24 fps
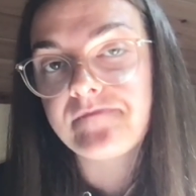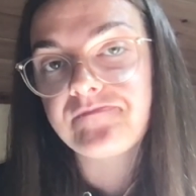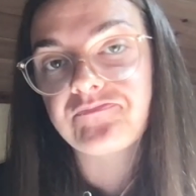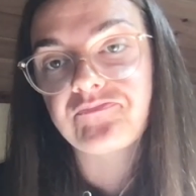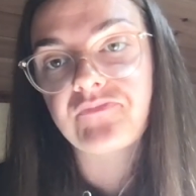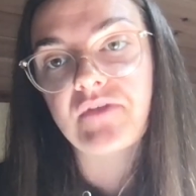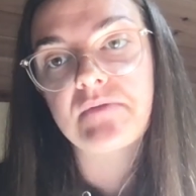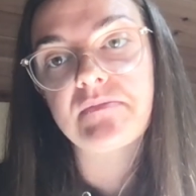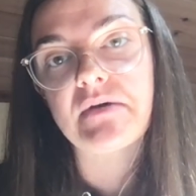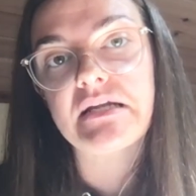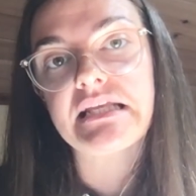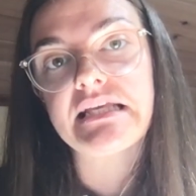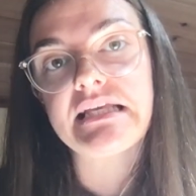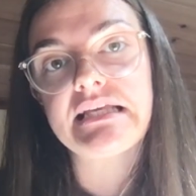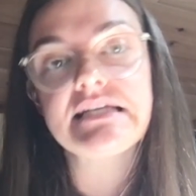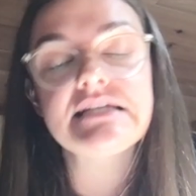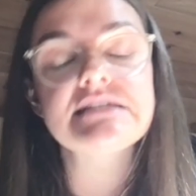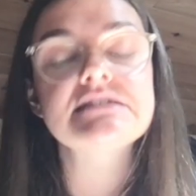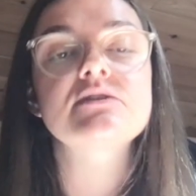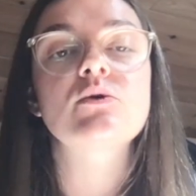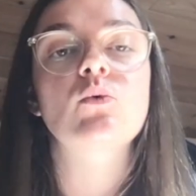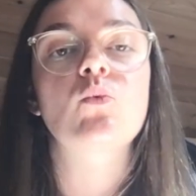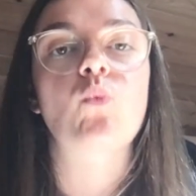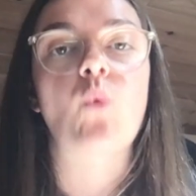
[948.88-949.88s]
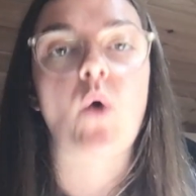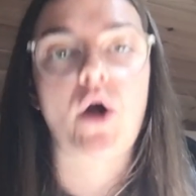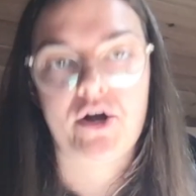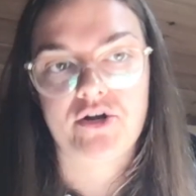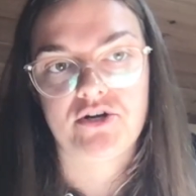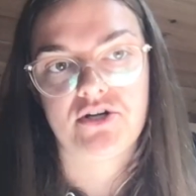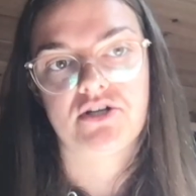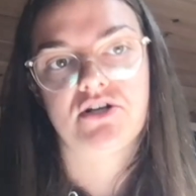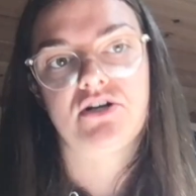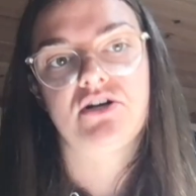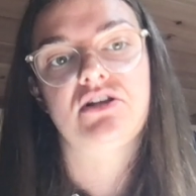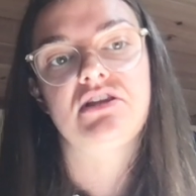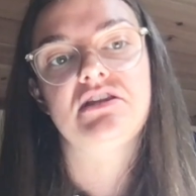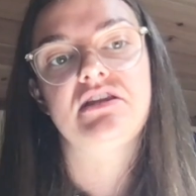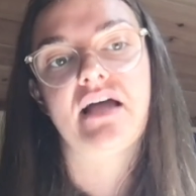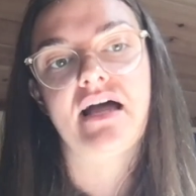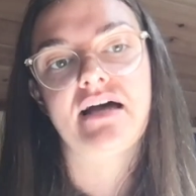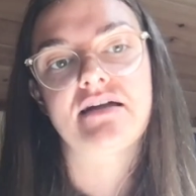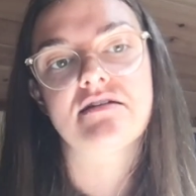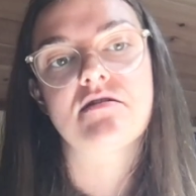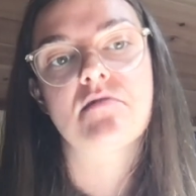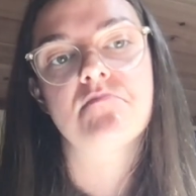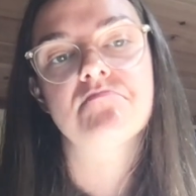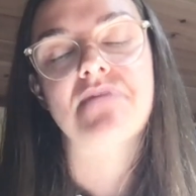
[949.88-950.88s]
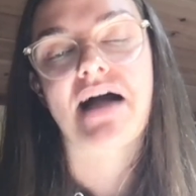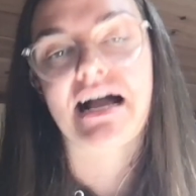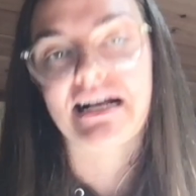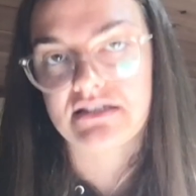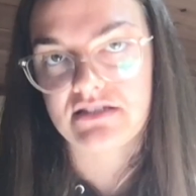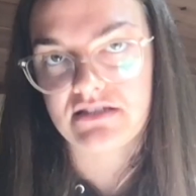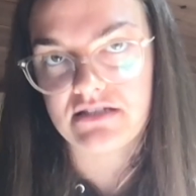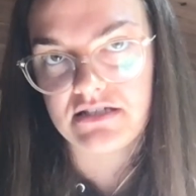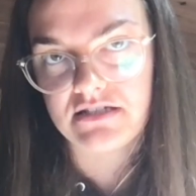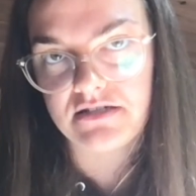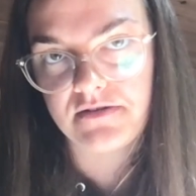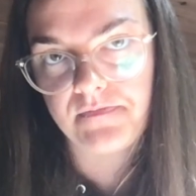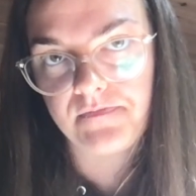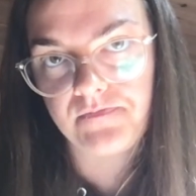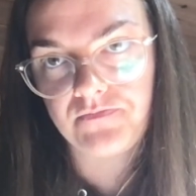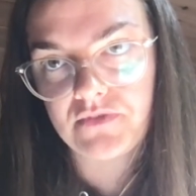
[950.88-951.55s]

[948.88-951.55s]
But he's the one that packs it.